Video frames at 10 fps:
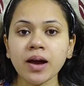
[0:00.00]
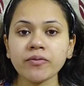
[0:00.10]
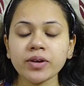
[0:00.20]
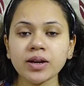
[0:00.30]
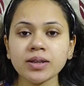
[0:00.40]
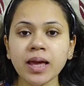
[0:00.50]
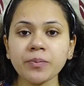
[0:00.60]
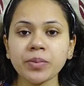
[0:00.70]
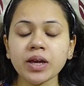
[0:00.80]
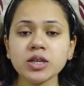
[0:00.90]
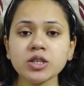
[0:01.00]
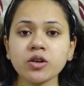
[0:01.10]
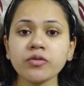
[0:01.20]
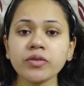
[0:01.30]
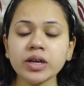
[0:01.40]
after the
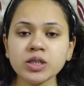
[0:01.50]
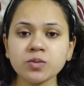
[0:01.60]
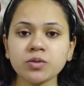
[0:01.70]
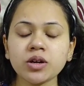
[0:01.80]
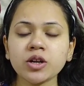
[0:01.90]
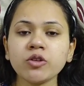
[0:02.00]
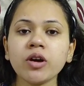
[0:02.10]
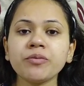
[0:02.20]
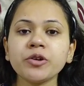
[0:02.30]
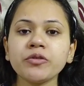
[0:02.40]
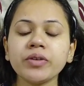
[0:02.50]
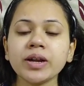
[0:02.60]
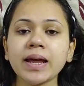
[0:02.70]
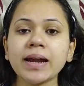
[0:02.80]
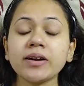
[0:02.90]
application of each product, you have to
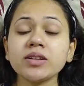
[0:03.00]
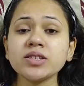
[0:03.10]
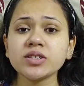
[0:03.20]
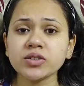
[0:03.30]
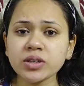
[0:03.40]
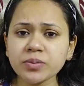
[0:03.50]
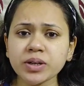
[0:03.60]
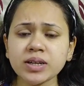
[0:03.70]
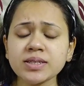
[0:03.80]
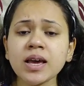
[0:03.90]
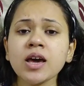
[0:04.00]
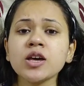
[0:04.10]
wait at least 3 minutes